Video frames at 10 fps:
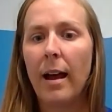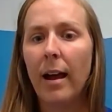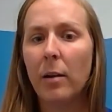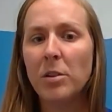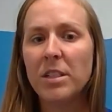
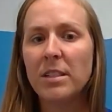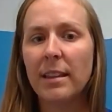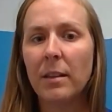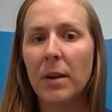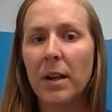I would just
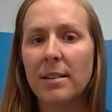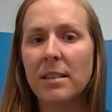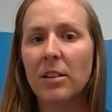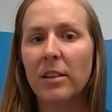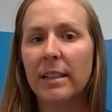think that because
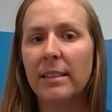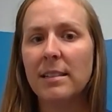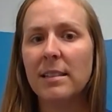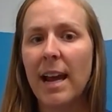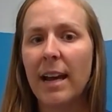there
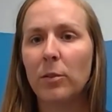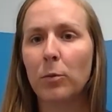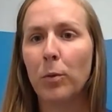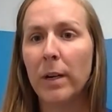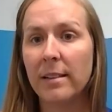is that
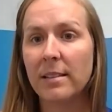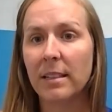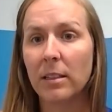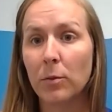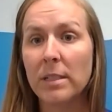risk,
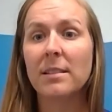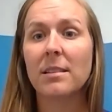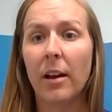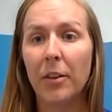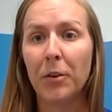and the risk is
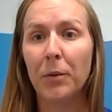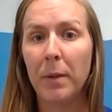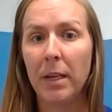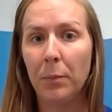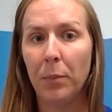other
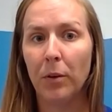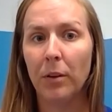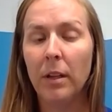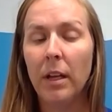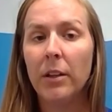
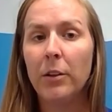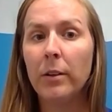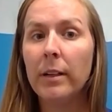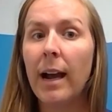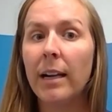people, you
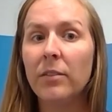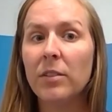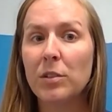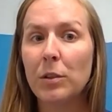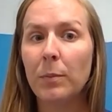can kind of
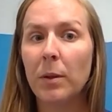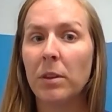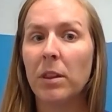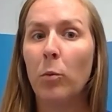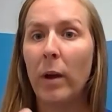assume that
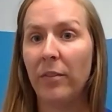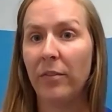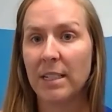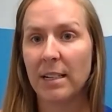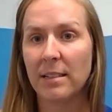with the way
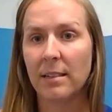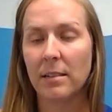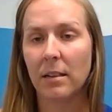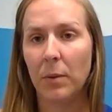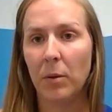fit testing is
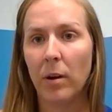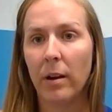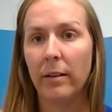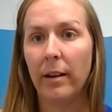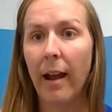going to be
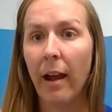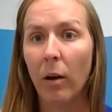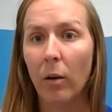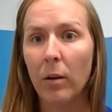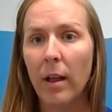run
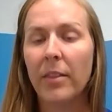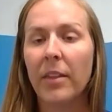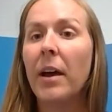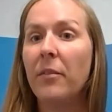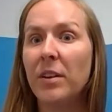now,
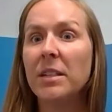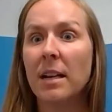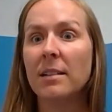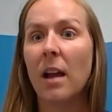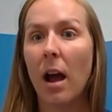that fit
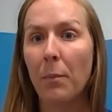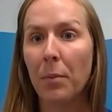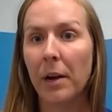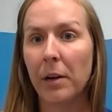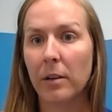test
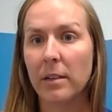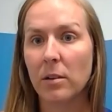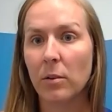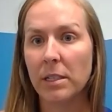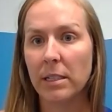operator is
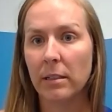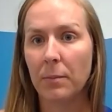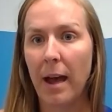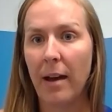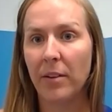going to end up
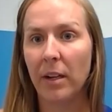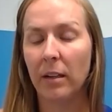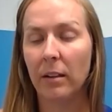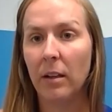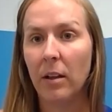
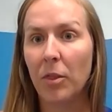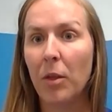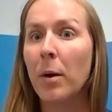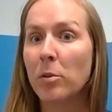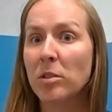having the
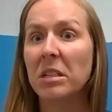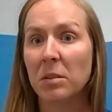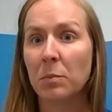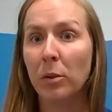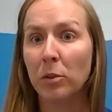most
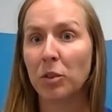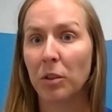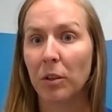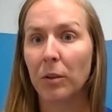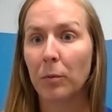
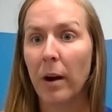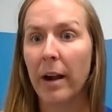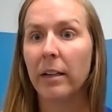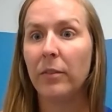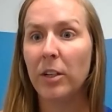exposure,
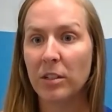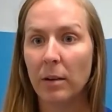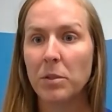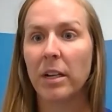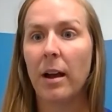right, of each
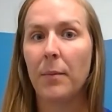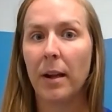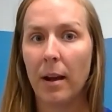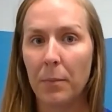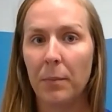subject coming
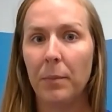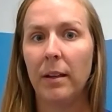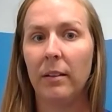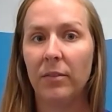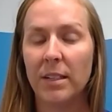up and
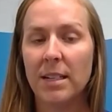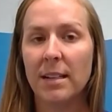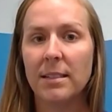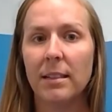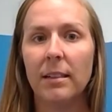being fit
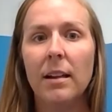tested.